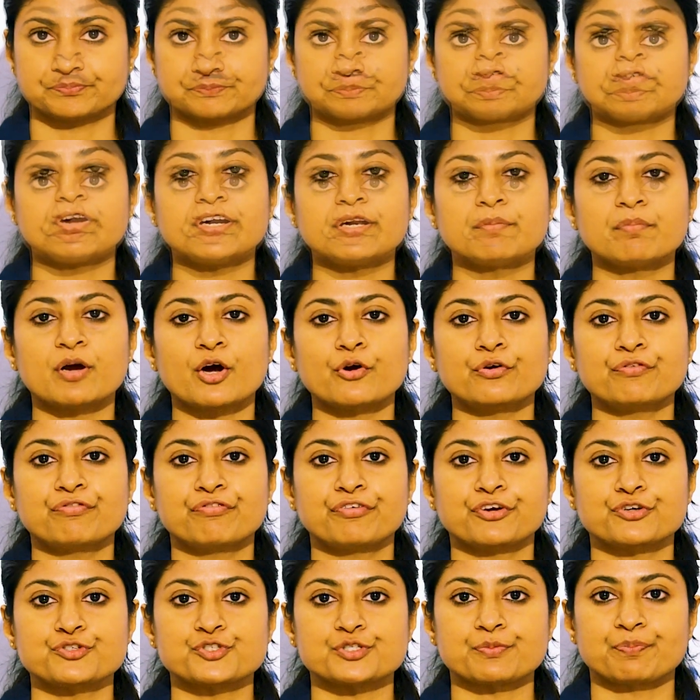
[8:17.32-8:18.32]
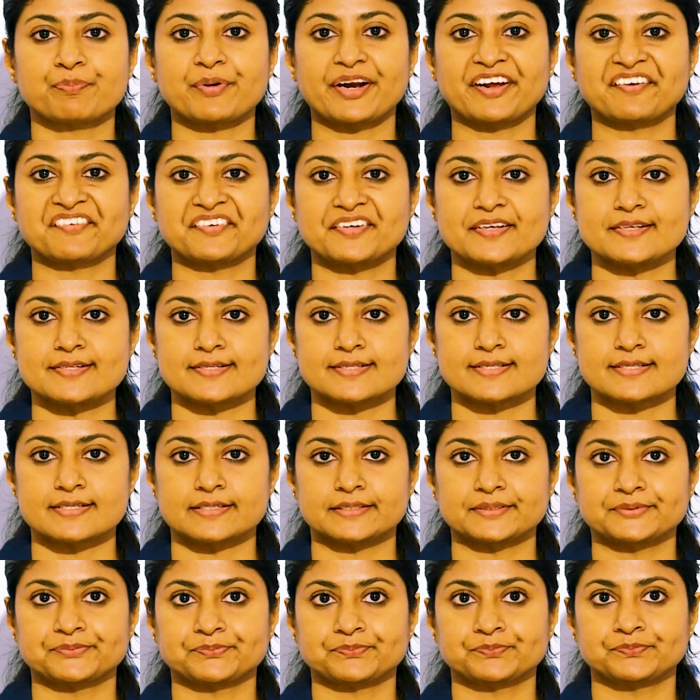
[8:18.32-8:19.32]
What about future pregnancy?
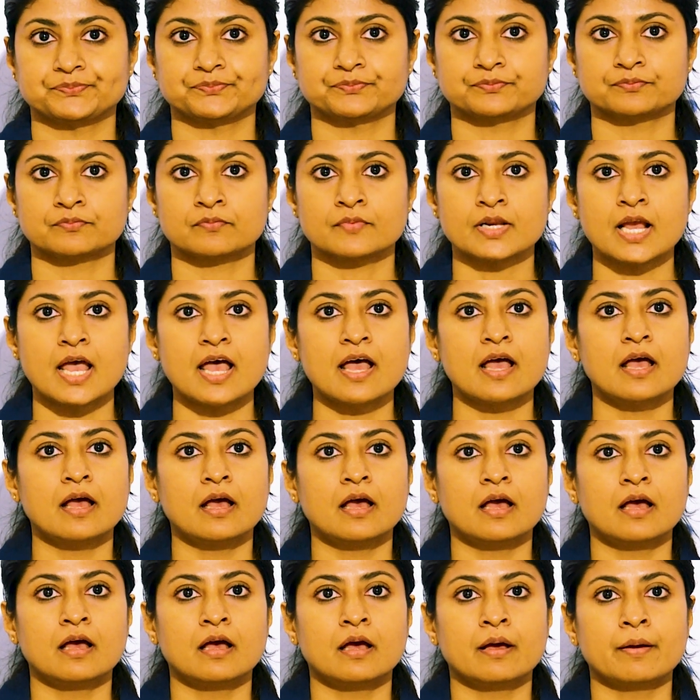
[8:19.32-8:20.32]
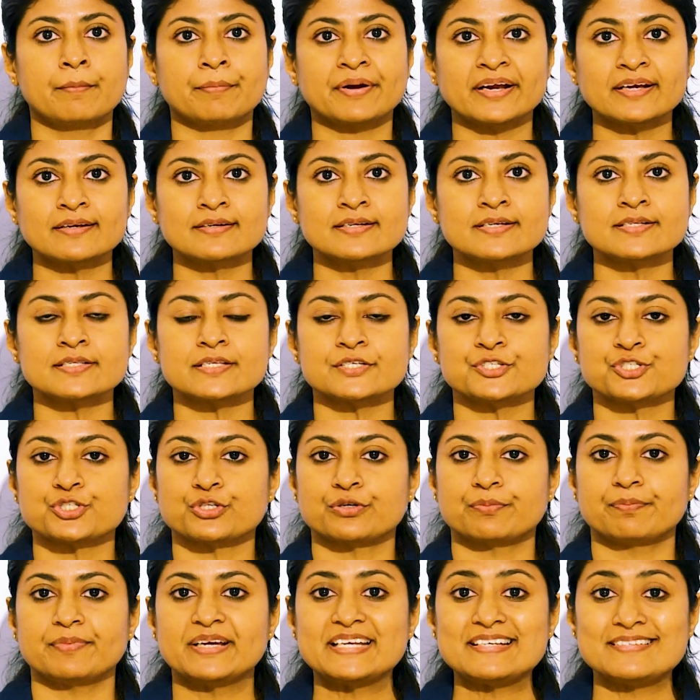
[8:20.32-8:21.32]
Pregnancy
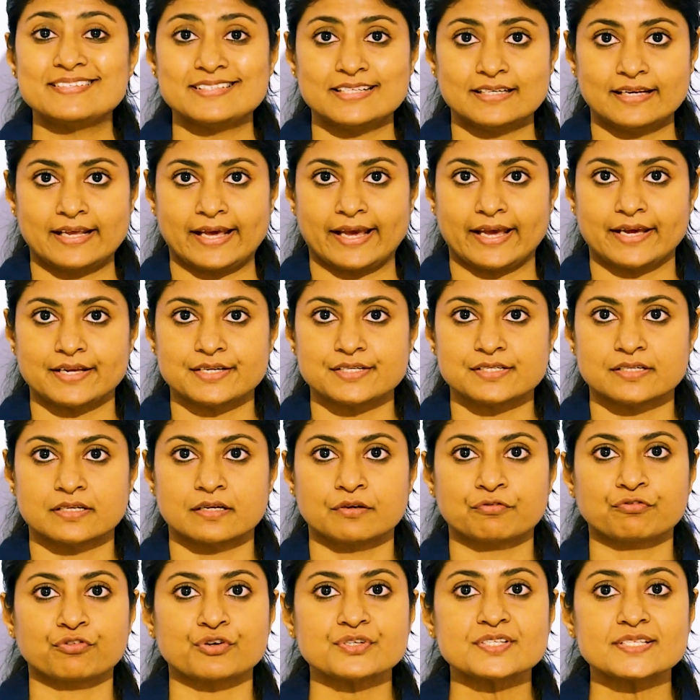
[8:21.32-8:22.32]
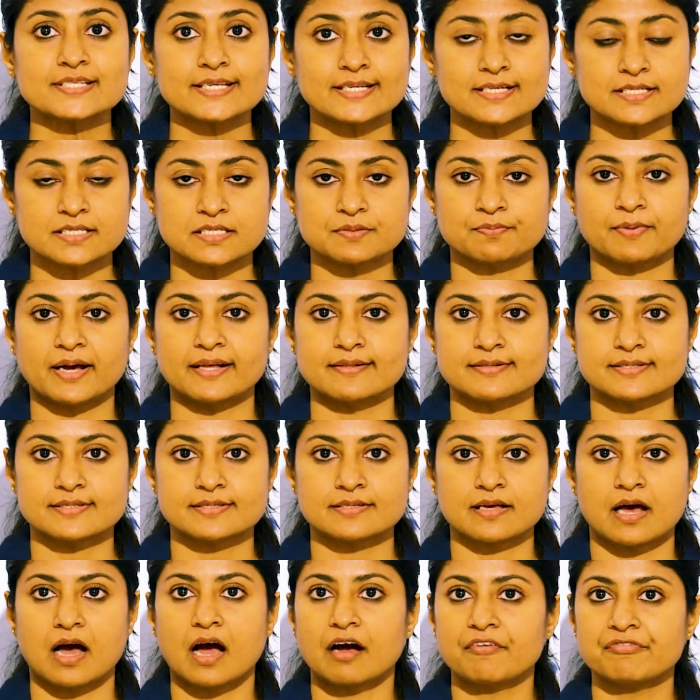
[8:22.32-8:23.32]
should be delayed for 6 months
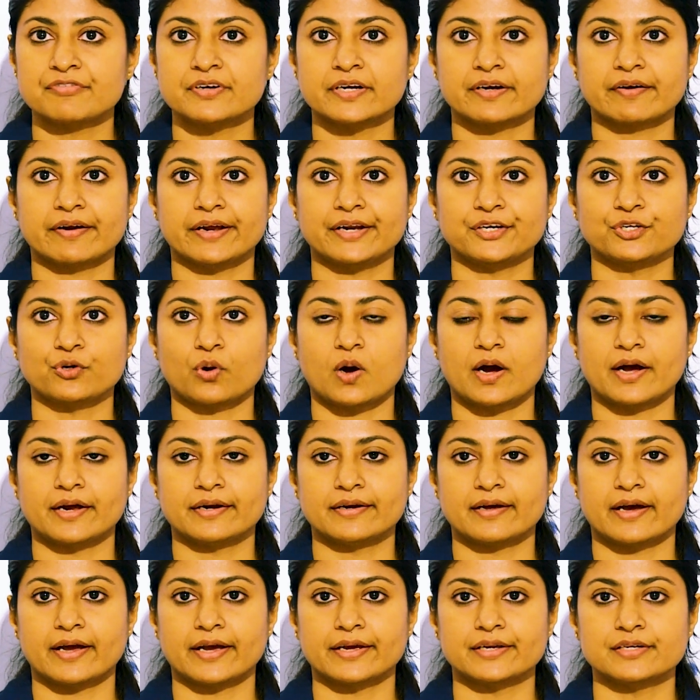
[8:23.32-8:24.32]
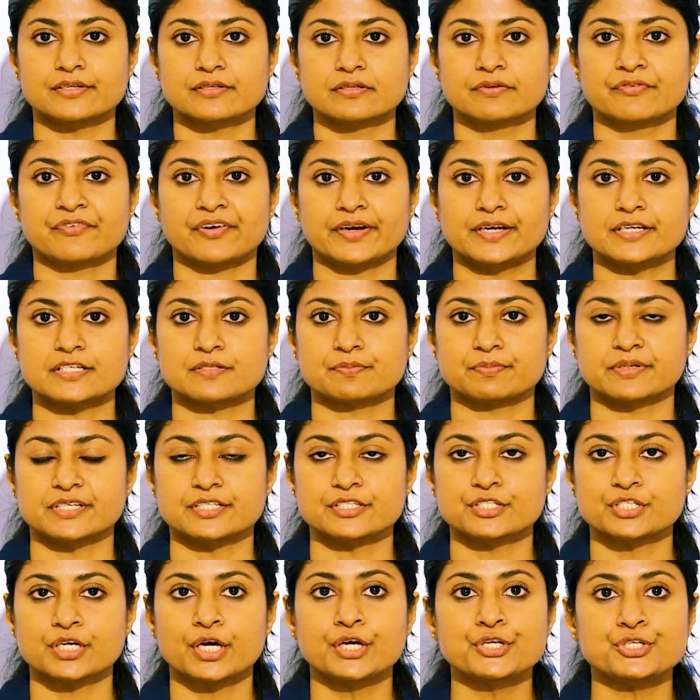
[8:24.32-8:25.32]
after radioiodine treatment
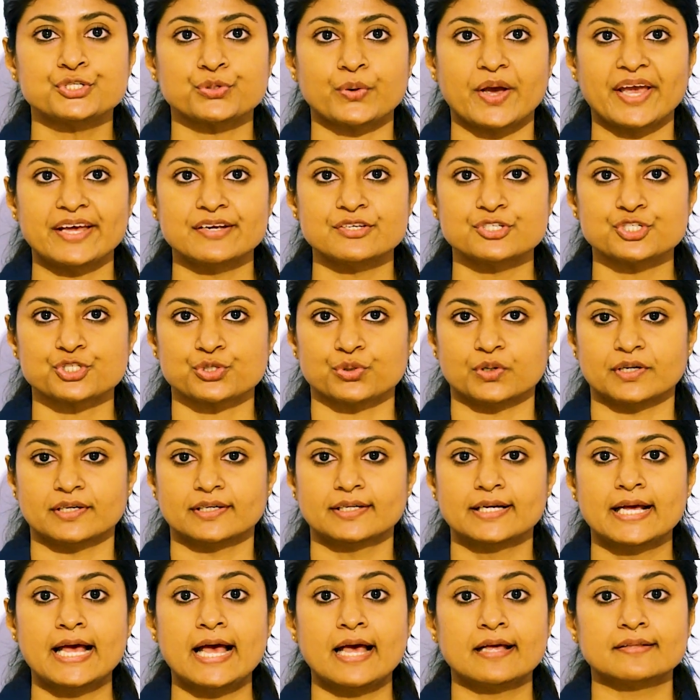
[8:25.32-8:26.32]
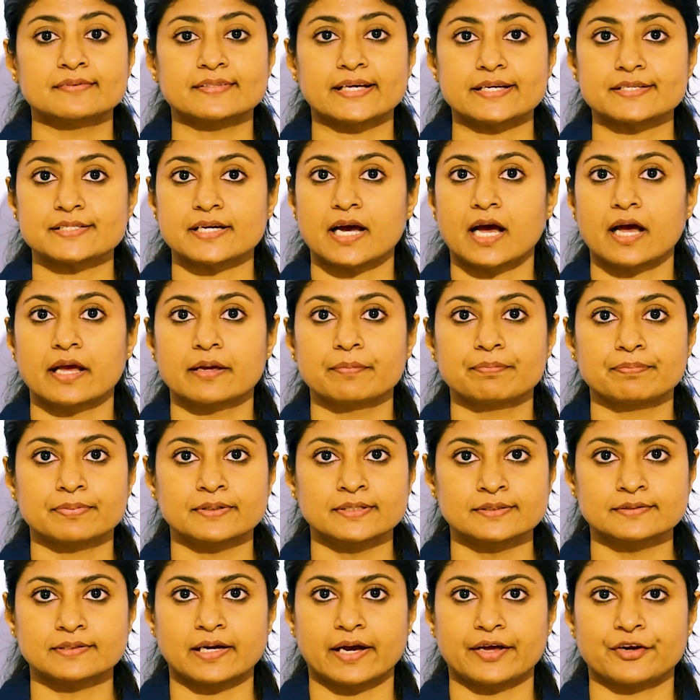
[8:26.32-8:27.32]
to ensure that
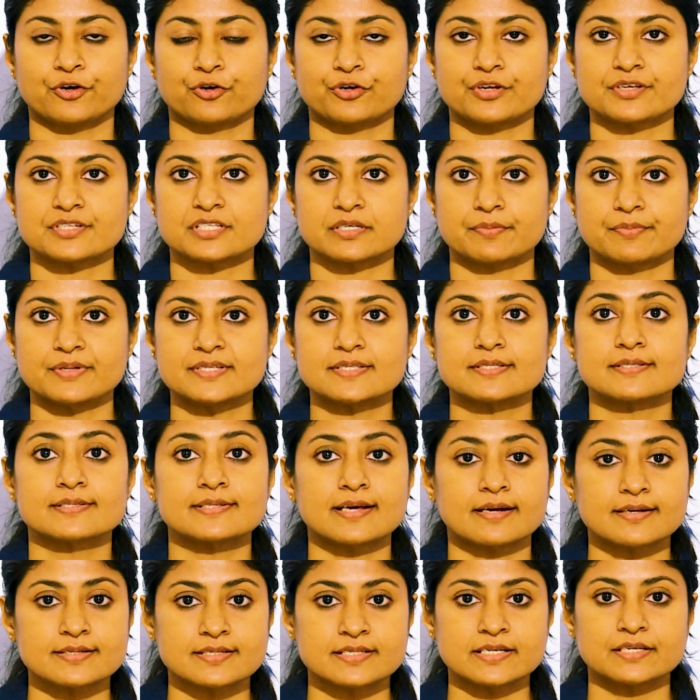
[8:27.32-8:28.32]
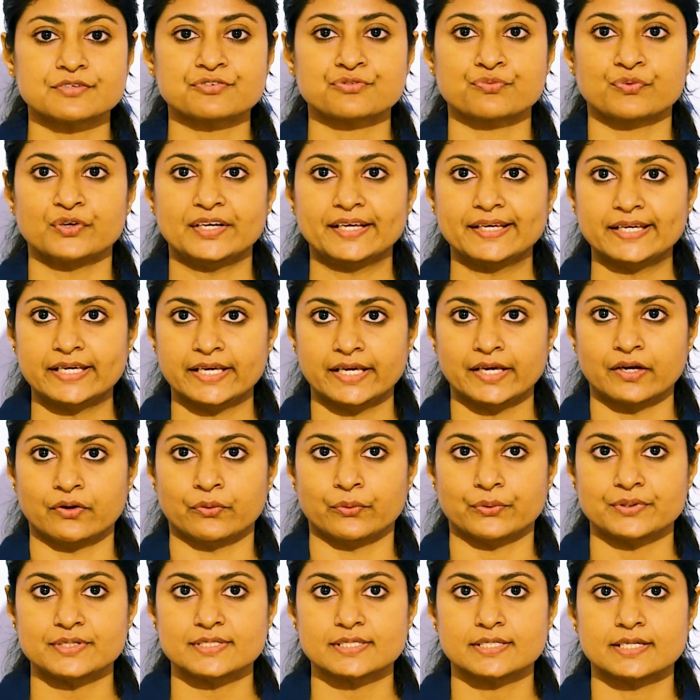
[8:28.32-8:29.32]
hyperthyroidism is successfully
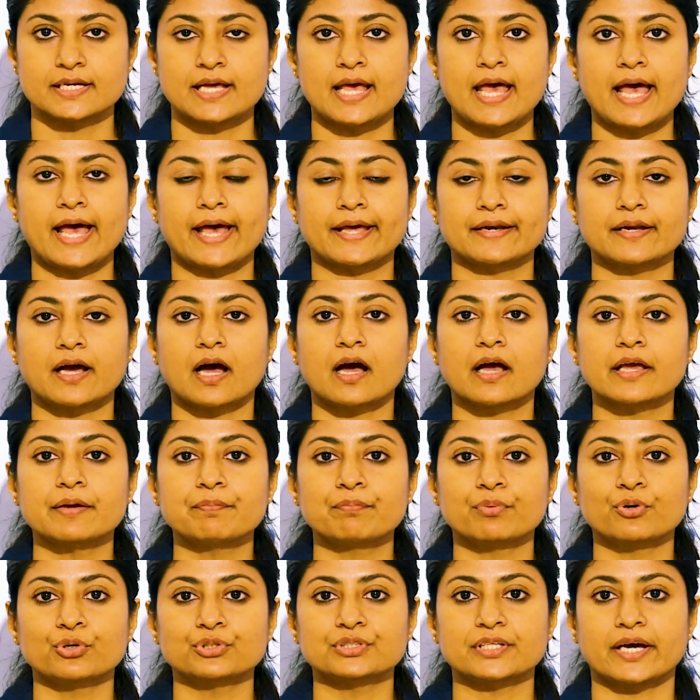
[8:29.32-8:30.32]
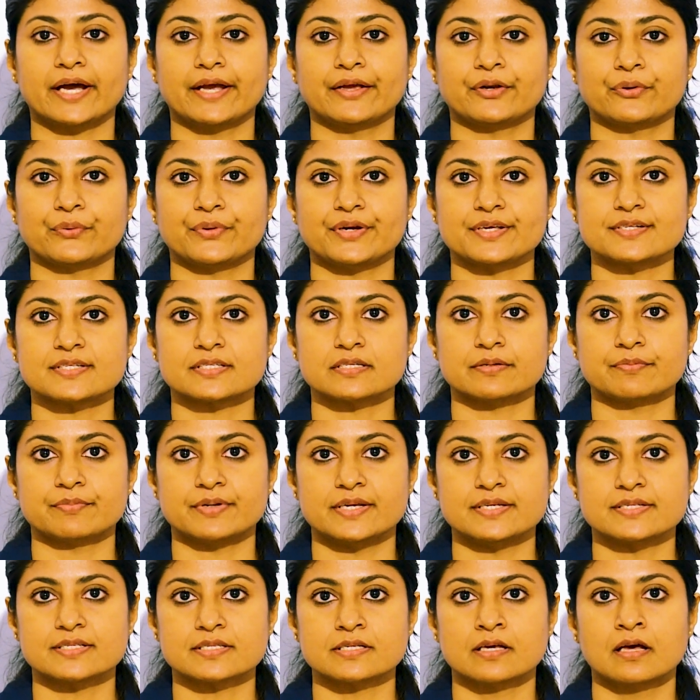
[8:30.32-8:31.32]
cured and hypothyroidism is